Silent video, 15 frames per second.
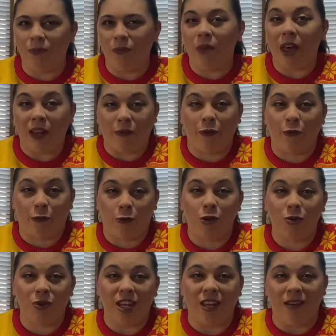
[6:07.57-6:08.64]
like
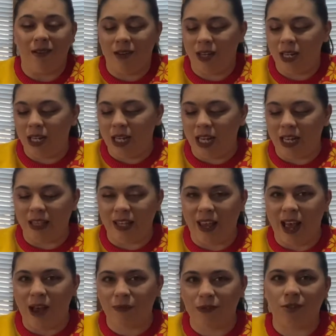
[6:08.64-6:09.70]
fruity in the
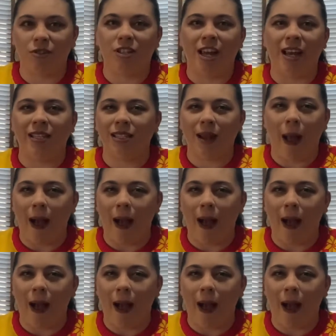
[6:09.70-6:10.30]
aftertaste.